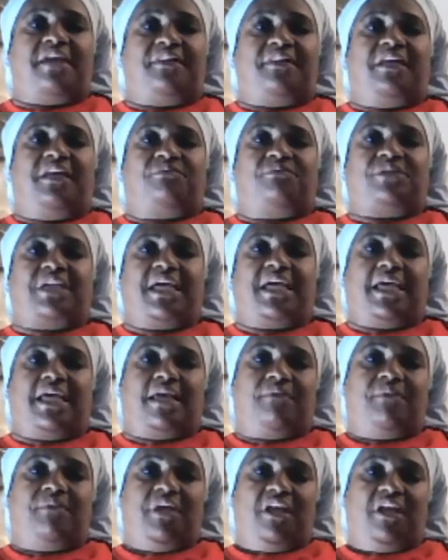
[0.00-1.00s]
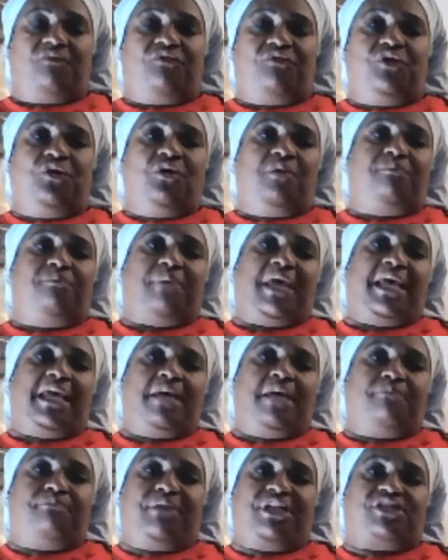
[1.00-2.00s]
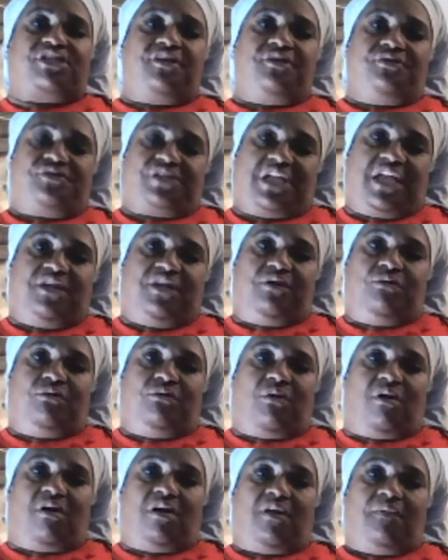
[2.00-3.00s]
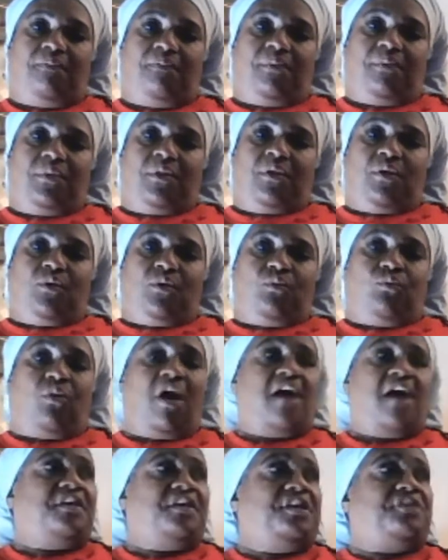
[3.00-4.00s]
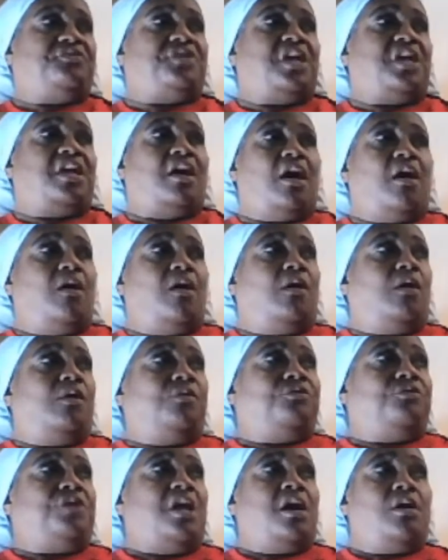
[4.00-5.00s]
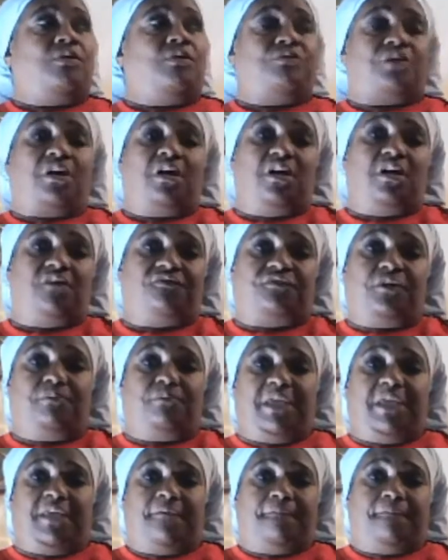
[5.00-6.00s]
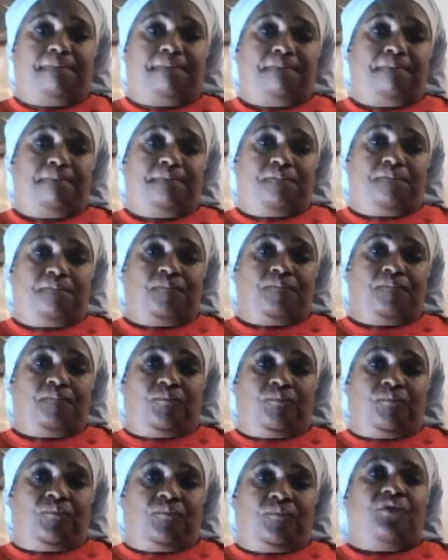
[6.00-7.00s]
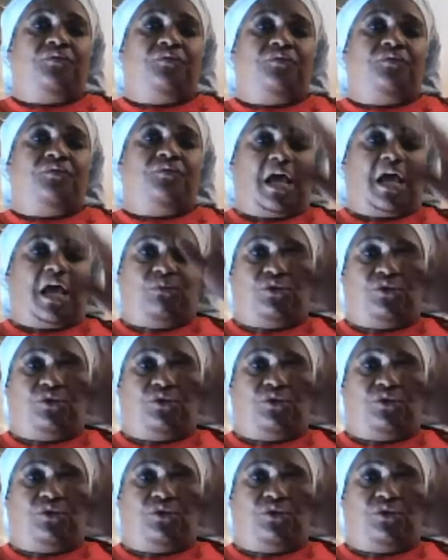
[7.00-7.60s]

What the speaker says: time, if you a bad bitch like how you say you are, why it take all y'all to come for me? Now